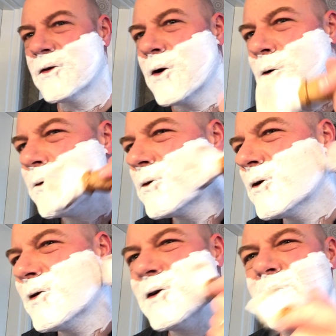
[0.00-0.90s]
coast
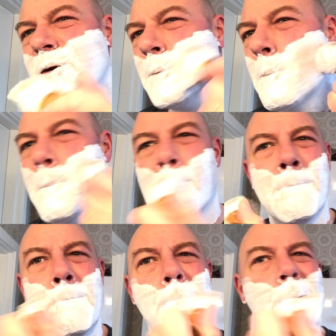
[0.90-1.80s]
of Italy.
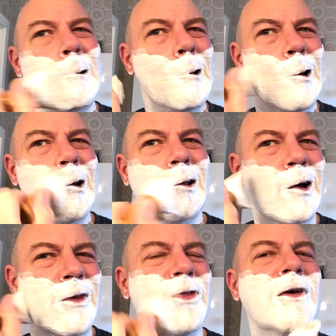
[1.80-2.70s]

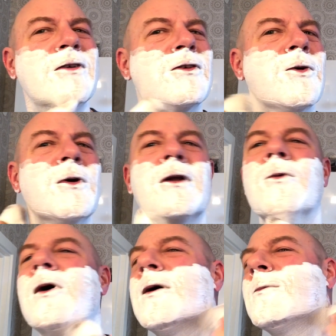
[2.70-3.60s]
I think so,
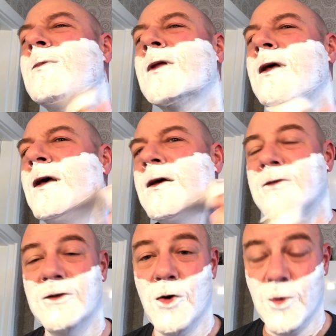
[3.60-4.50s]
anyway.
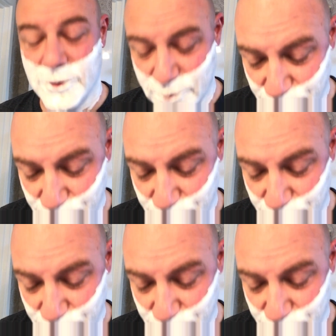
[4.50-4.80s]
So it's